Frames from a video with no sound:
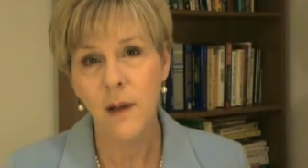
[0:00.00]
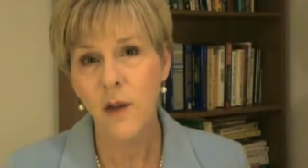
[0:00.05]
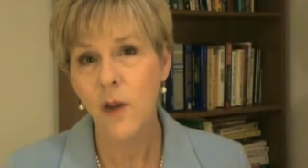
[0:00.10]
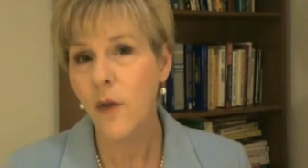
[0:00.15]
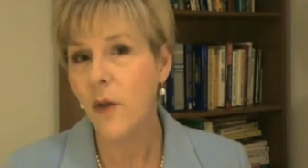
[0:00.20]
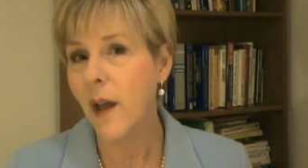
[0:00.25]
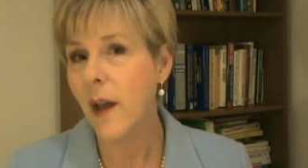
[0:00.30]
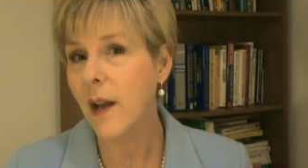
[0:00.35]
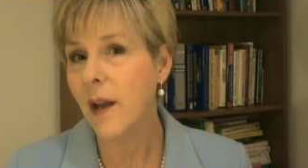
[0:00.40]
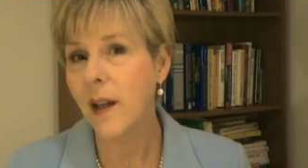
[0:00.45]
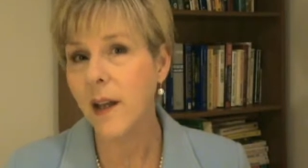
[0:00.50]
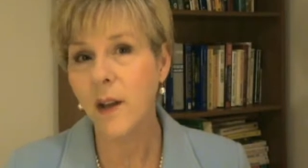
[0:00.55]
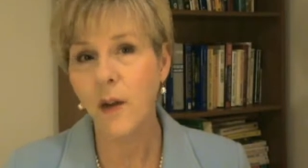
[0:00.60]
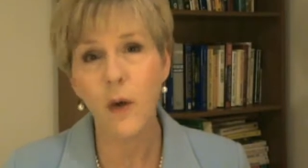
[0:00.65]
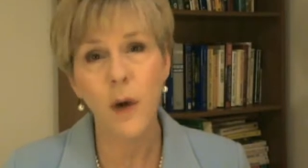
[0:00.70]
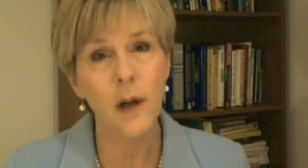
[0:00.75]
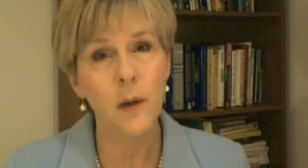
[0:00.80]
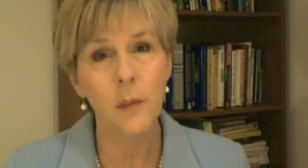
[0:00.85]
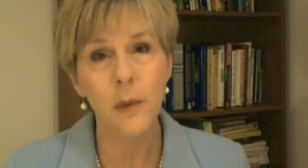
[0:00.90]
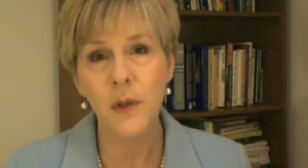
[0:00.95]
you've had
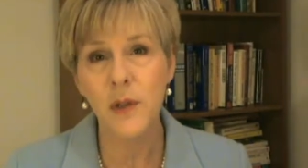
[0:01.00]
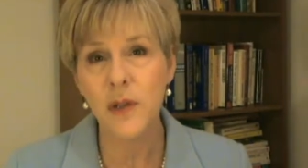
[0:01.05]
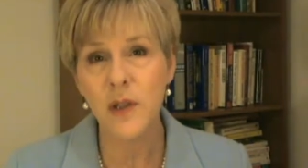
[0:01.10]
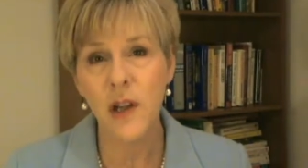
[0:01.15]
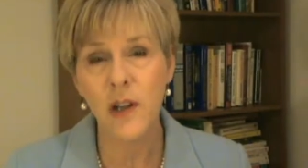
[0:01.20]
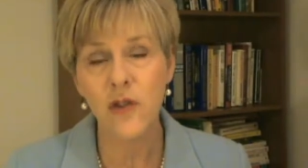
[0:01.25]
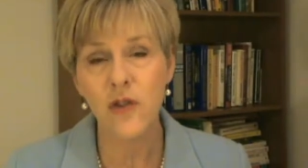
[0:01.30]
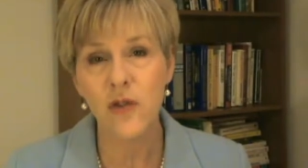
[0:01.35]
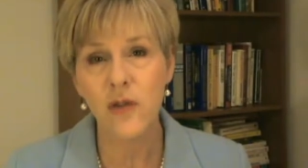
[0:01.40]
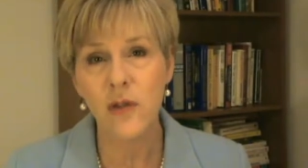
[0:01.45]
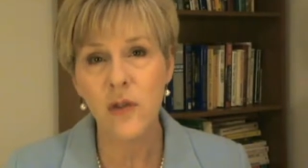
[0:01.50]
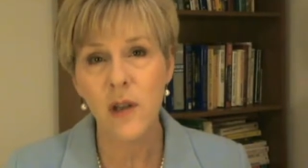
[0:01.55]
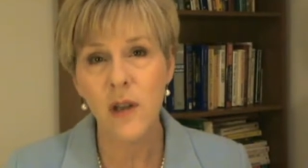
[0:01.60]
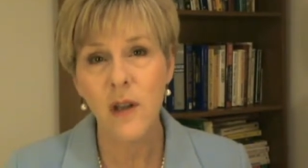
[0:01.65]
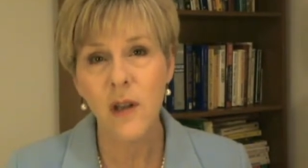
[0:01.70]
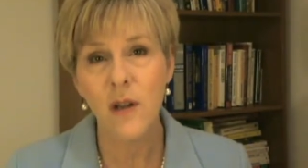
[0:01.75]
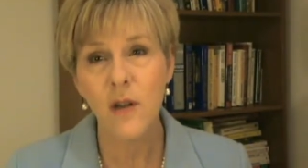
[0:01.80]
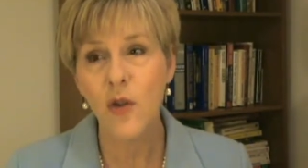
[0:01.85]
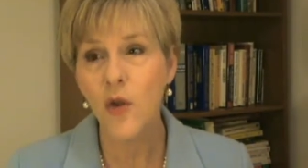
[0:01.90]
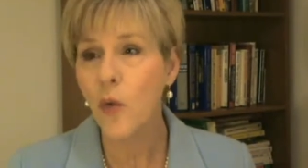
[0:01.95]
incredible discussions,
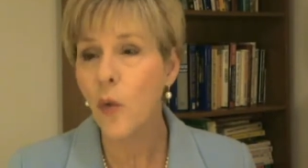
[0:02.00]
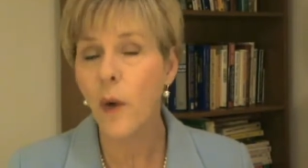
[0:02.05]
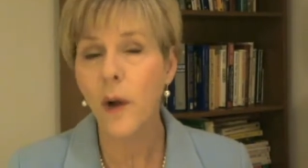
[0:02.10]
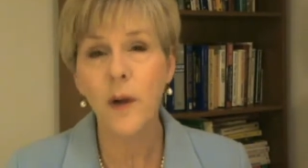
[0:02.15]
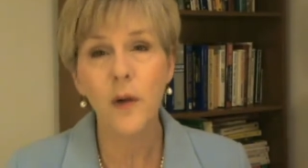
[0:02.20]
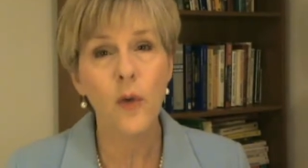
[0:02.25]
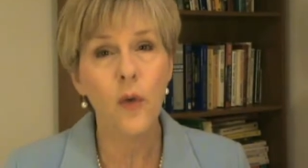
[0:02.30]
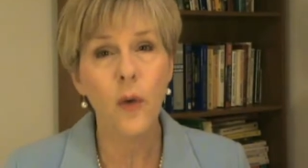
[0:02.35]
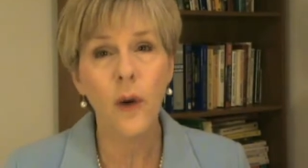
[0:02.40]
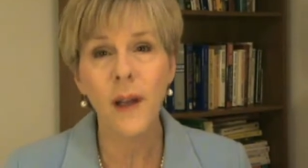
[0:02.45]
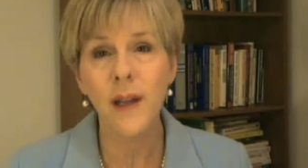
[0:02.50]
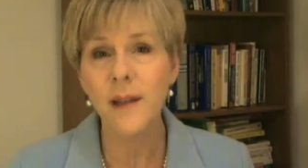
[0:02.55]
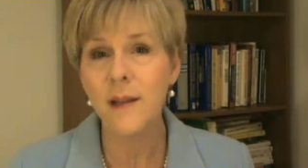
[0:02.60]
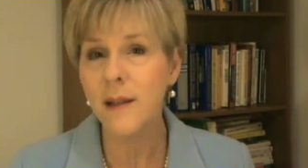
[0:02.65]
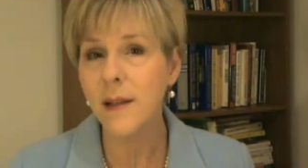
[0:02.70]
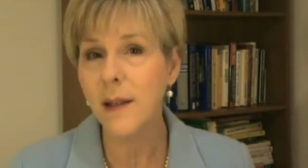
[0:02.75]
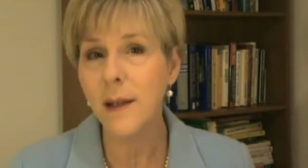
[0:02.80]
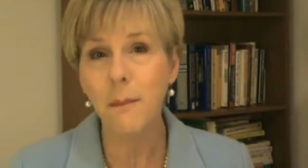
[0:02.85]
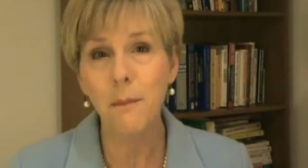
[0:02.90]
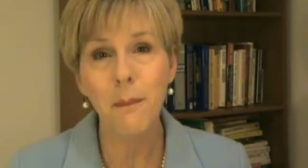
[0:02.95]
you run
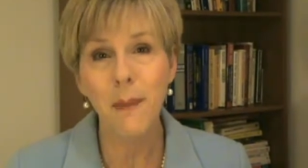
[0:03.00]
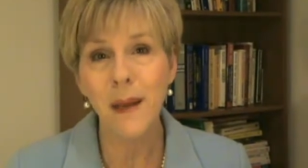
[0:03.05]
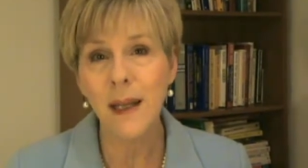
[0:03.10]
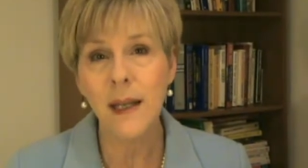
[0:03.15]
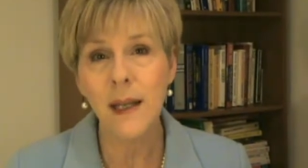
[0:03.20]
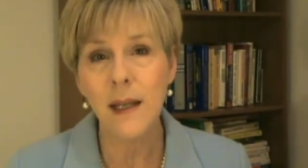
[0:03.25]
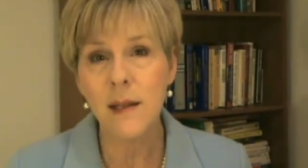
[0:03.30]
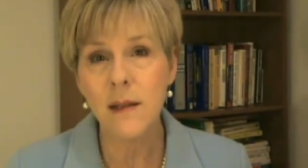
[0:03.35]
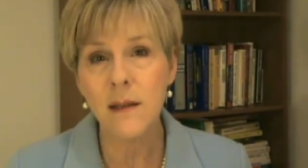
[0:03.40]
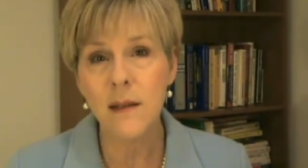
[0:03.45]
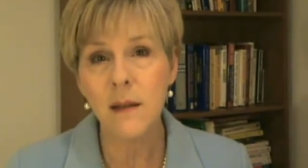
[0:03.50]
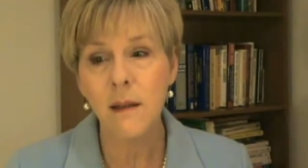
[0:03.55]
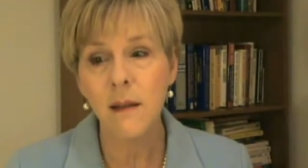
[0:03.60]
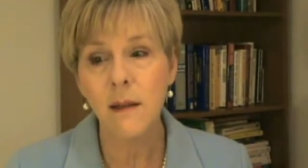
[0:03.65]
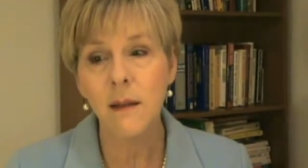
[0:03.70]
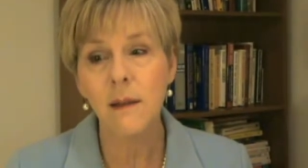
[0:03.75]
great team meetings,